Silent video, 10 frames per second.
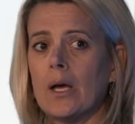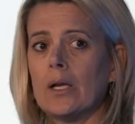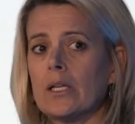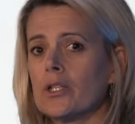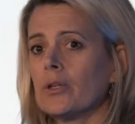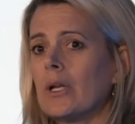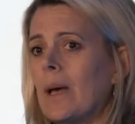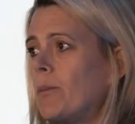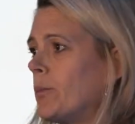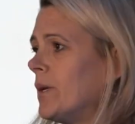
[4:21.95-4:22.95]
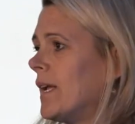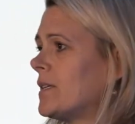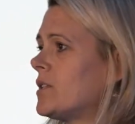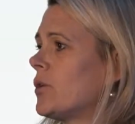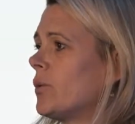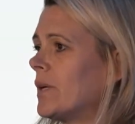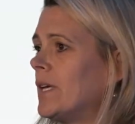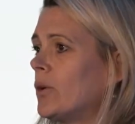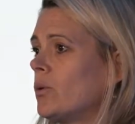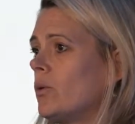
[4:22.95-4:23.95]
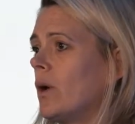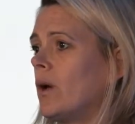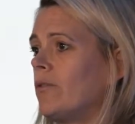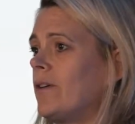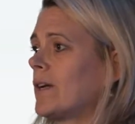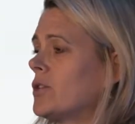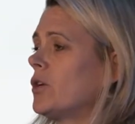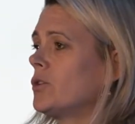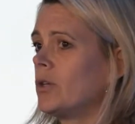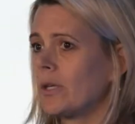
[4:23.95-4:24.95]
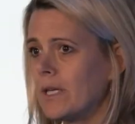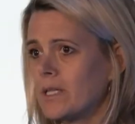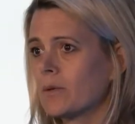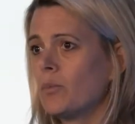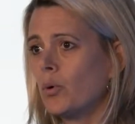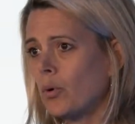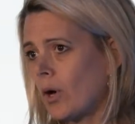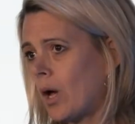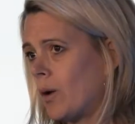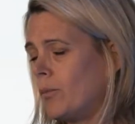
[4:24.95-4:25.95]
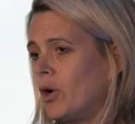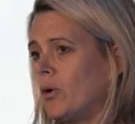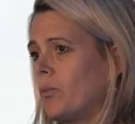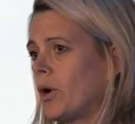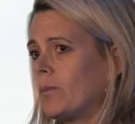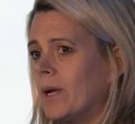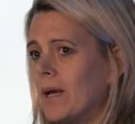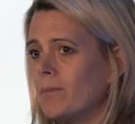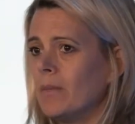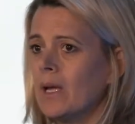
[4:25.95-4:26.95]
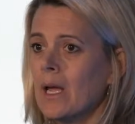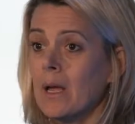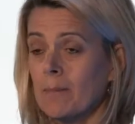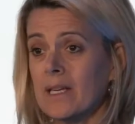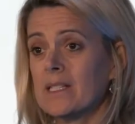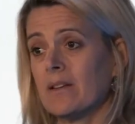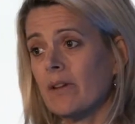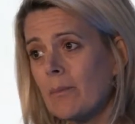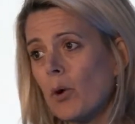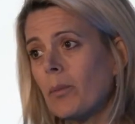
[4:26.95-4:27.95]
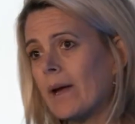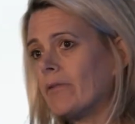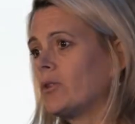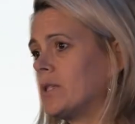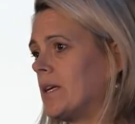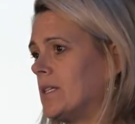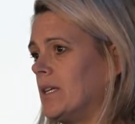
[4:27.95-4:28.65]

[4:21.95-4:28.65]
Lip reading: specific people or specific youth who present a risk factor.